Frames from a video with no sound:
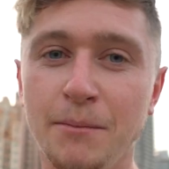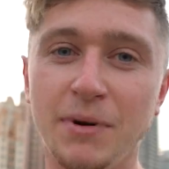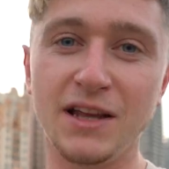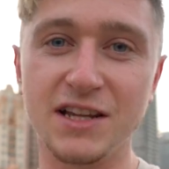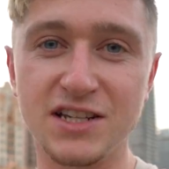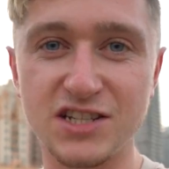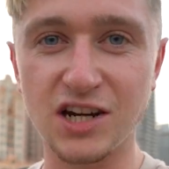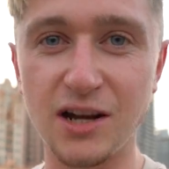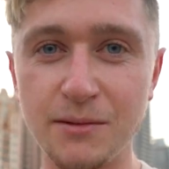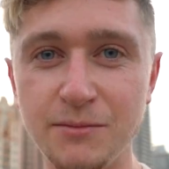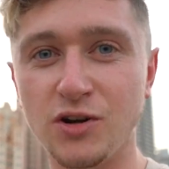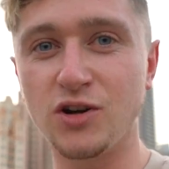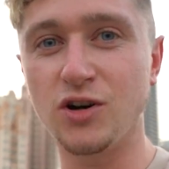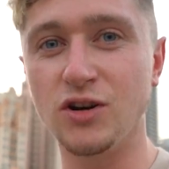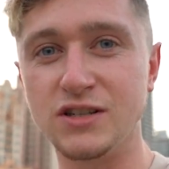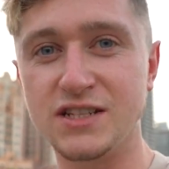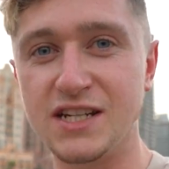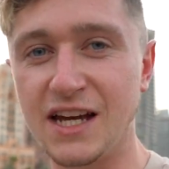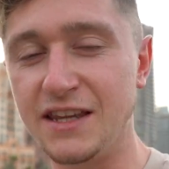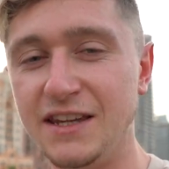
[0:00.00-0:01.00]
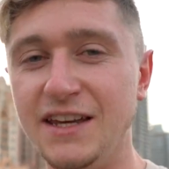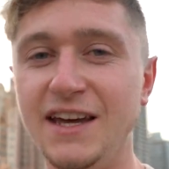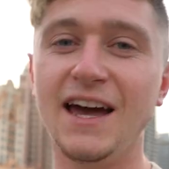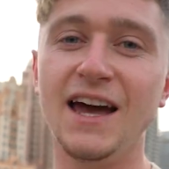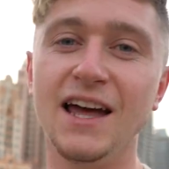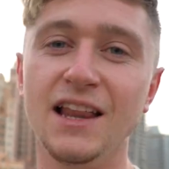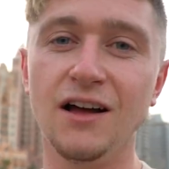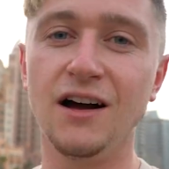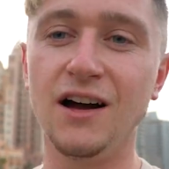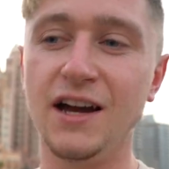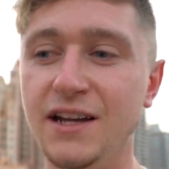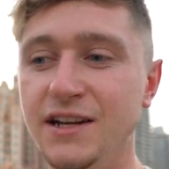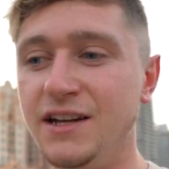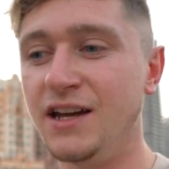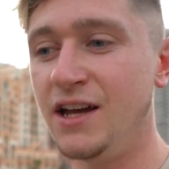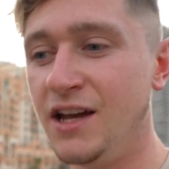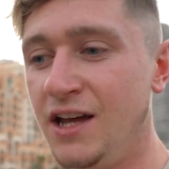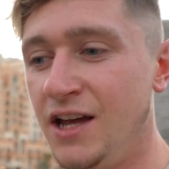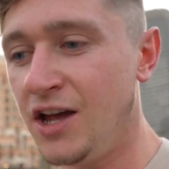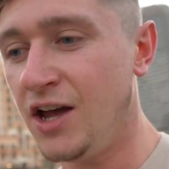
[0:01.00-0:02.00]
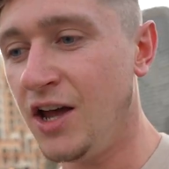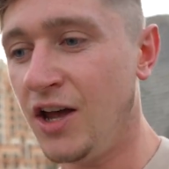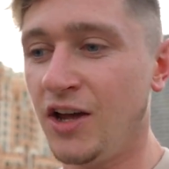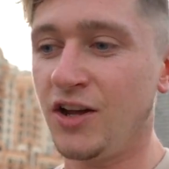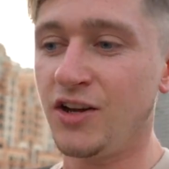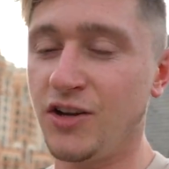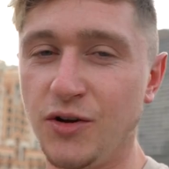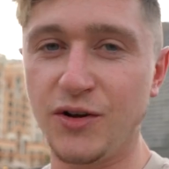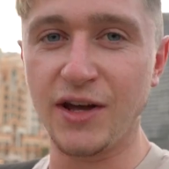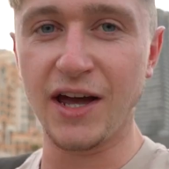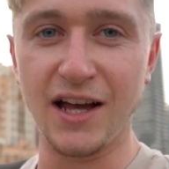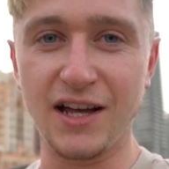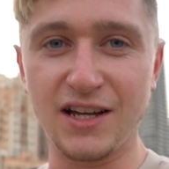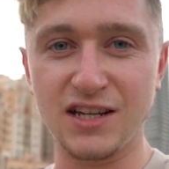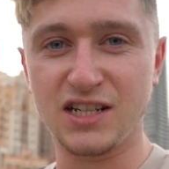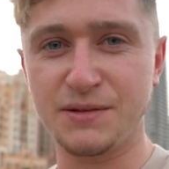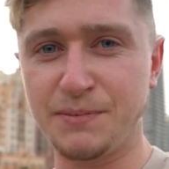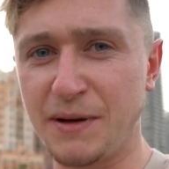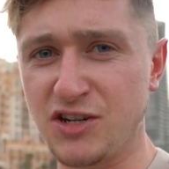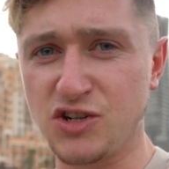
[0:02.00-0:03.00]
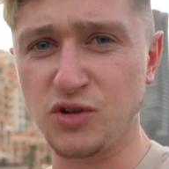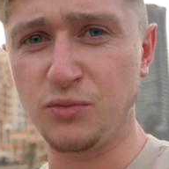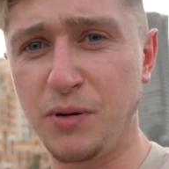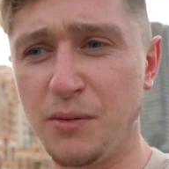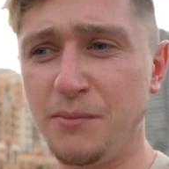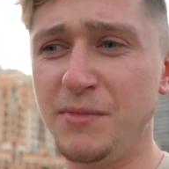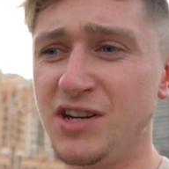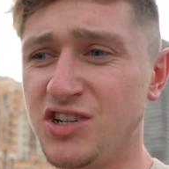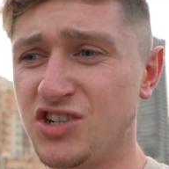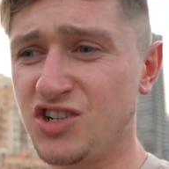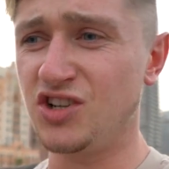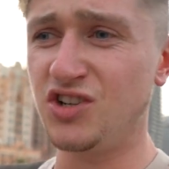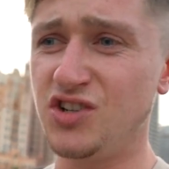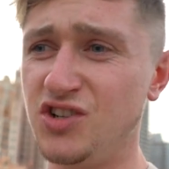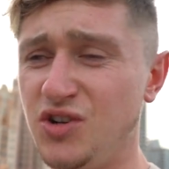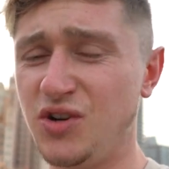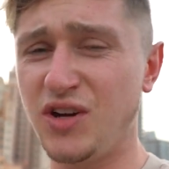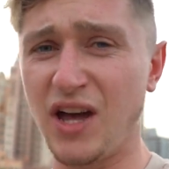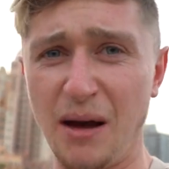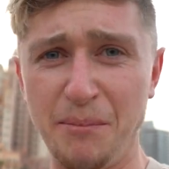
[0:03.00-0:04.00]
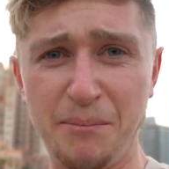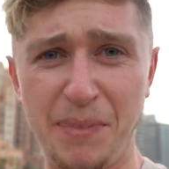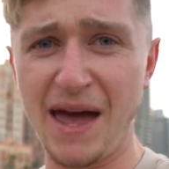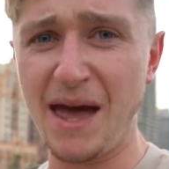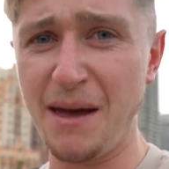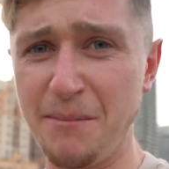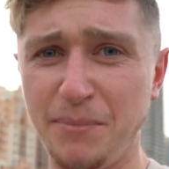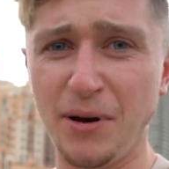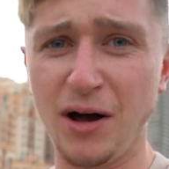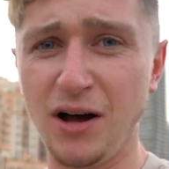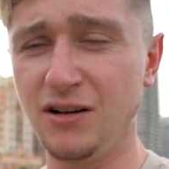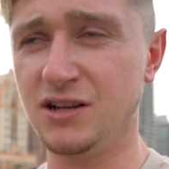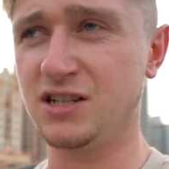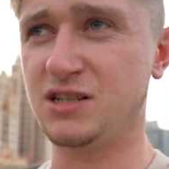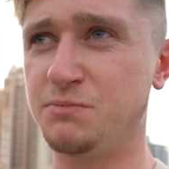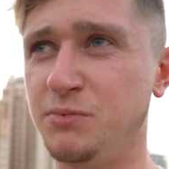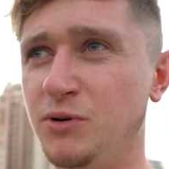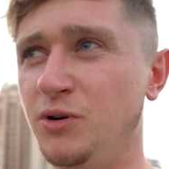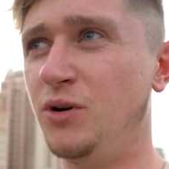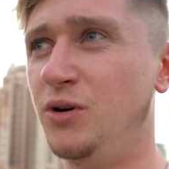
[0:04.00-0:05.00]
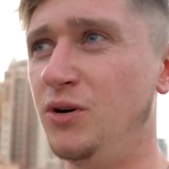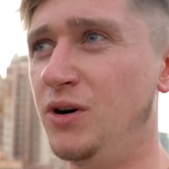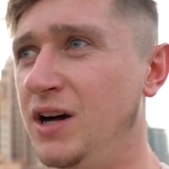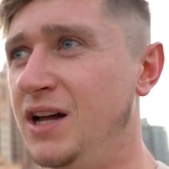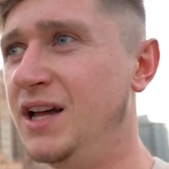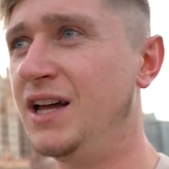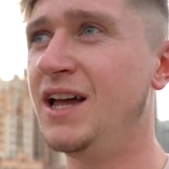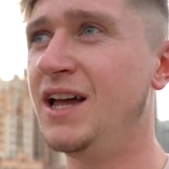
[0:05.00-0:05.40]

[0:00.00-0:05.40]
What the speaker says: By the time you contact the airline, you get special permission, you get a pet passport,